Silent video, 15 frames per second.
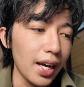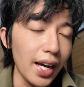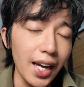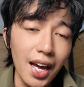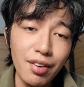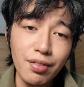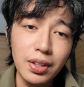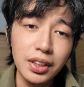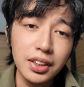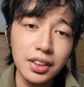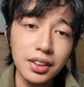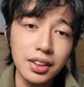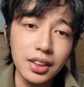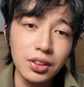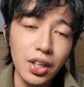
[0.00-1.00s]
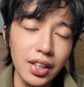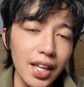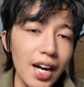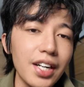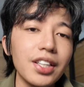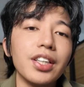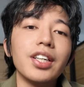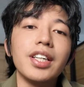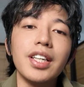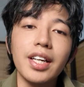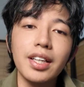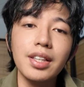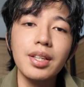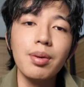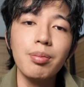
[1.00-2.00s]
I haven't retired her
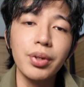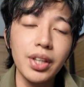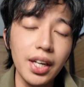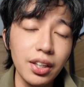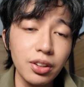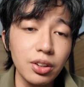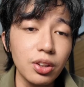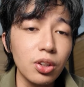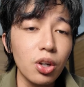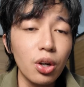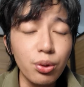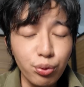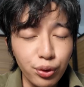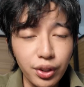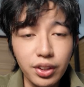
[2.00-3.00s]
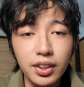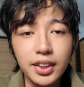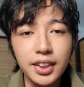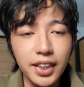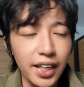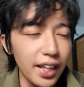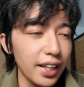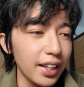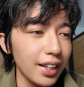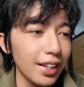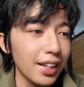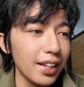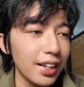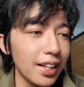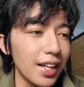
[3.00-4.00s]
yet, but I could confidently say
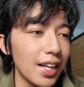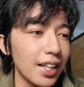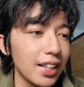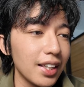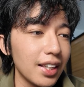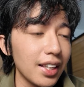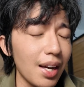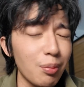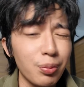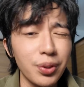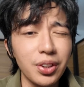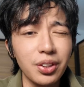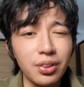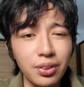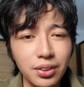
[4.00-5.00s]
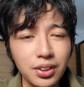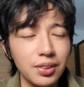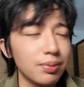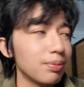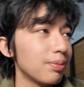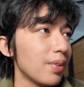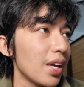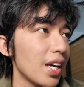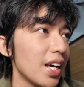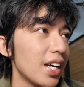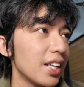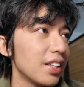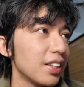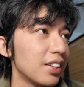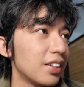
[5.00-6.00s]
that I'm pretty close.
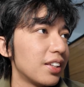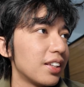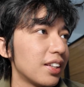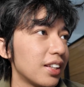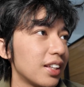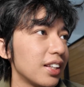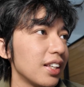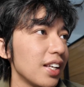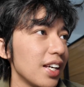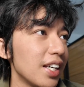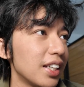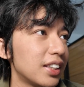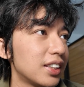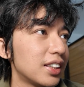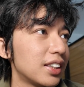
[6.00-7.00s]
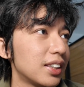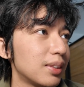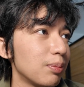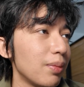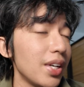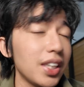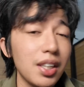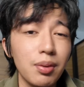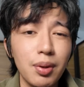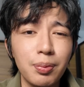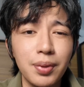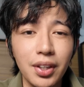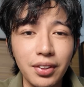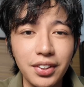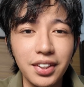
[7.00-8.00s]
And it's making me
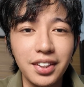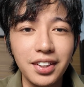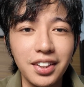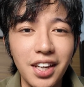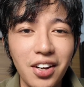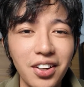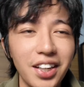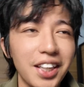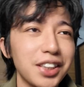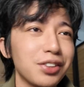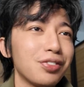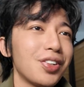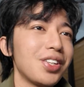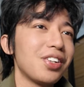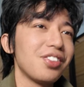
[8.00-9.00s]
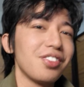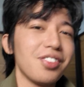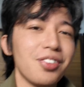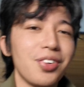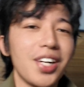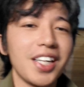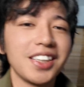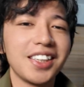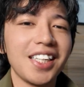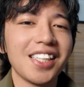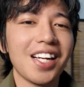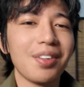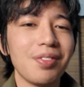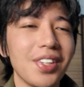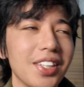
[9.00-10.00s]
proud. Like it's funny when I say
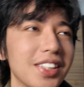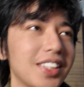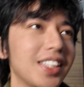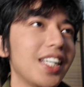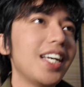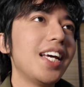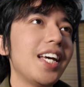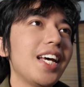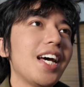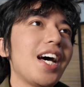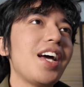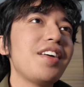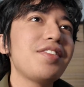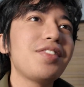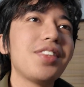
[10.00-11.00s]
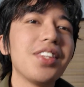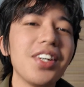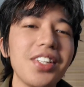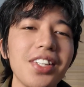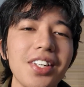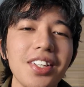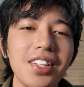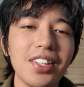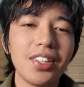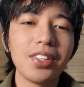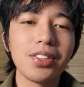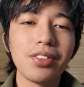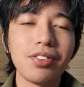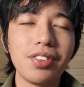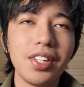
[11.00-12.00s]
that because I've done a
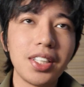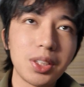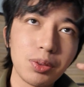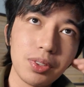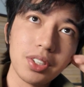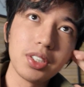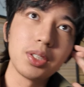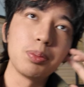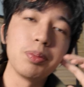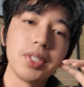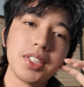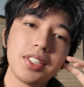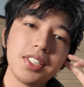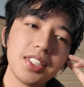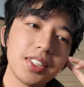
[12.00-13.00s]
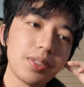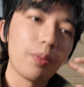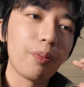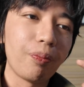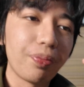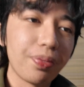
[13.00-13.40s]
lot of things with this business